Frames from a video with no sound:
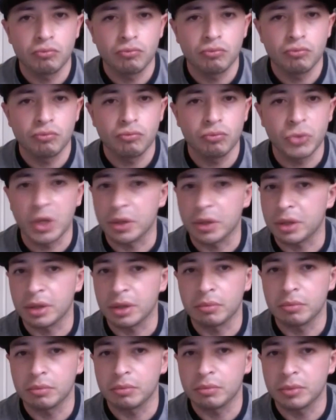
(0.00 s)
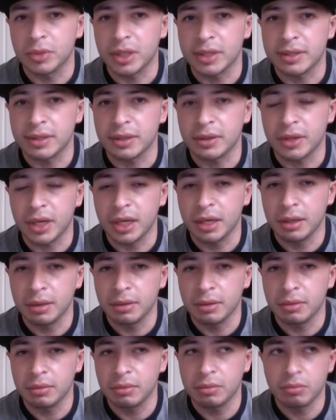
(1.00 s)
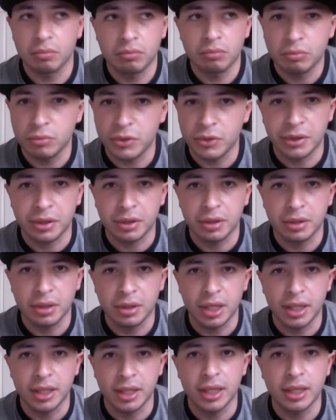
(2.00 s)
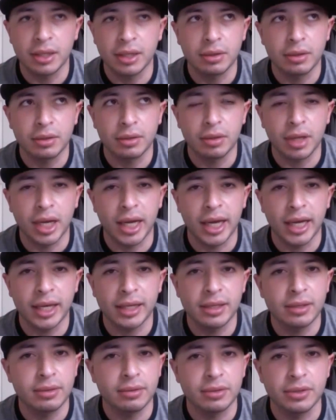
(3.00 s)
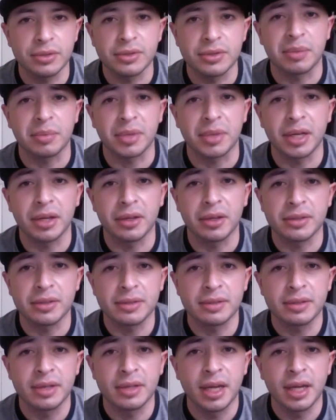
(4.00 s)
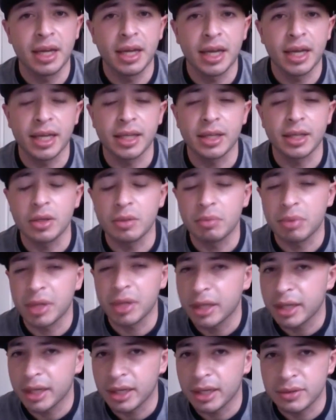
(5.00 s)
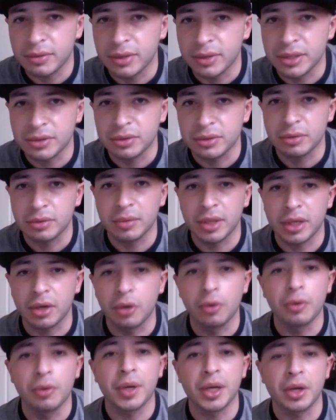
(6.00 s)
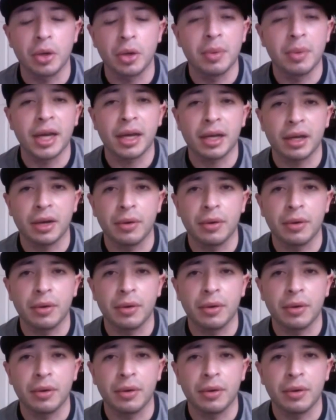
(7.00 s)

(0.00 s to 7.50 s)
nothing, and I say okay, nothing, and then I do something else, and then you play like a torrential. I'm like, oh wait, go back.